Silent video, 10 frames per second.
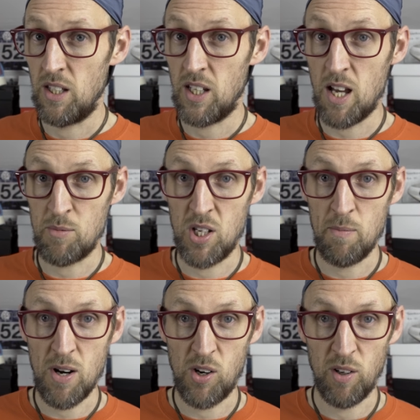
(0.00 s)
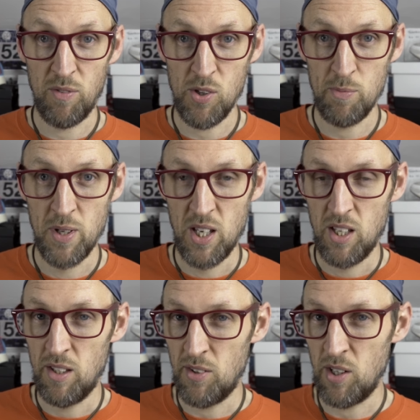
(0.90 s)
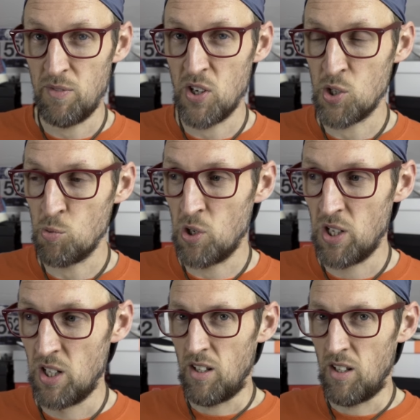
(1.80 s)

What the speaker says: the Captain America film, the very first one.